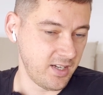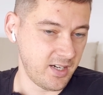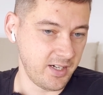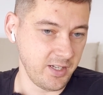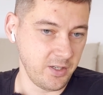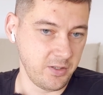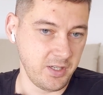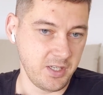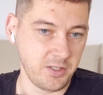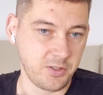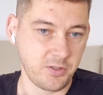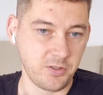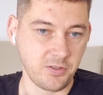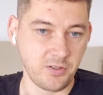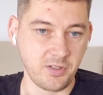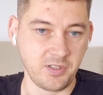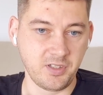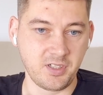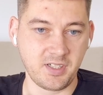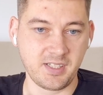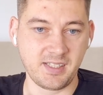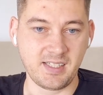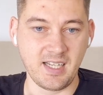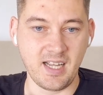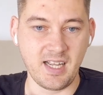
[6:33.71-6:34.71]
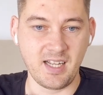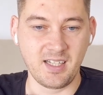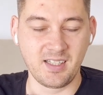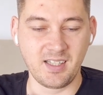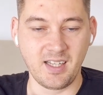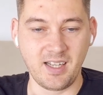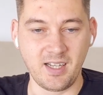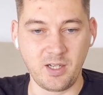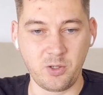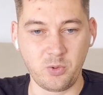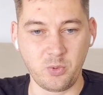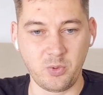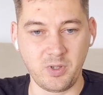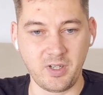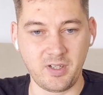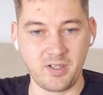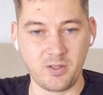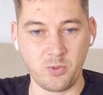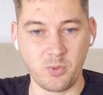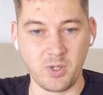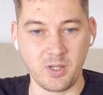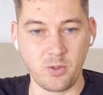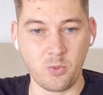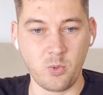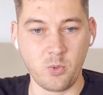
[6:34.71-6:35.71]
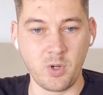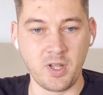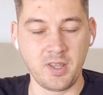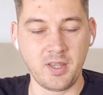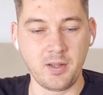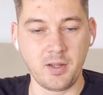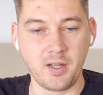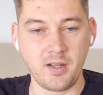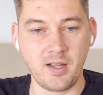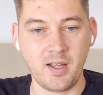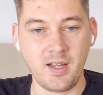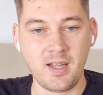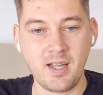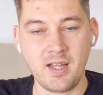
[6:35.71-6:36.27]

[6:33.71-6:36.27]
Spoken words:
You need to understand like what the